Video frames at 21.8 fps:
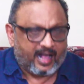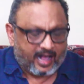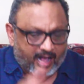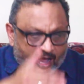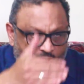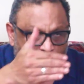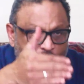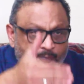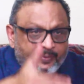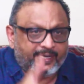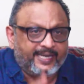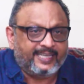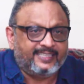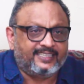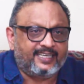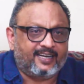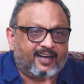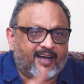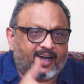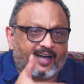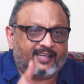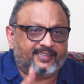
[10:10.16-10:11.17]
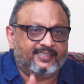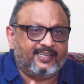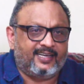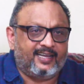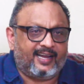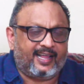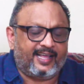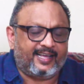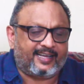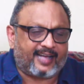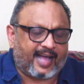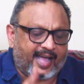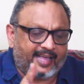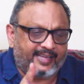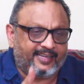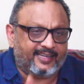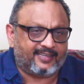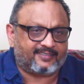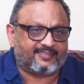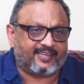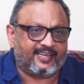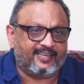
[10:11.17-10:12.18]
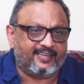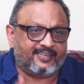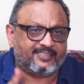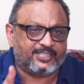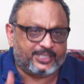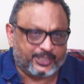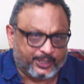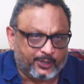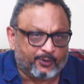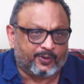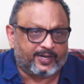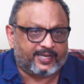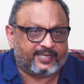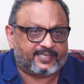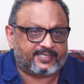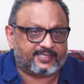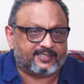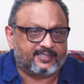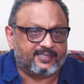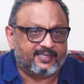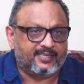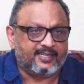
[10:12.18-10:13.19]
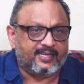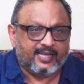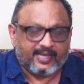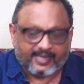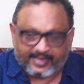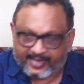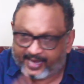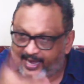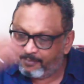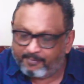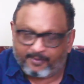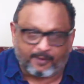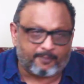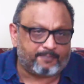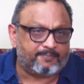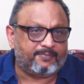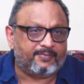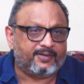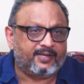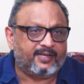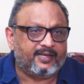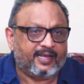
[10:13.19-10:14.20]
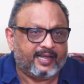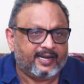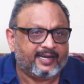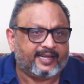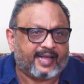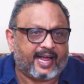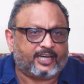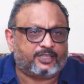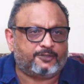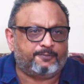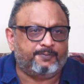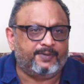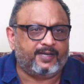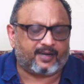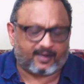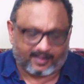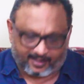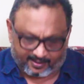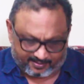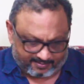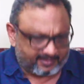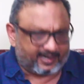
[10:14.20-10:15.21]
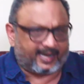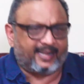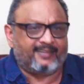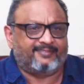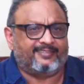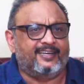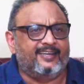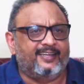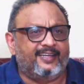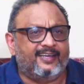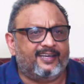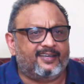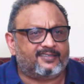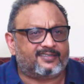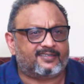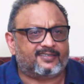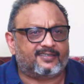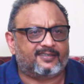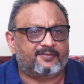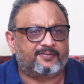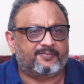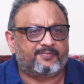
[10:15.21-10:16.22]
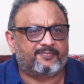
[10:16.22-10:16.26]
How many jihadi like ISIS unit came up in Kashmir recent years.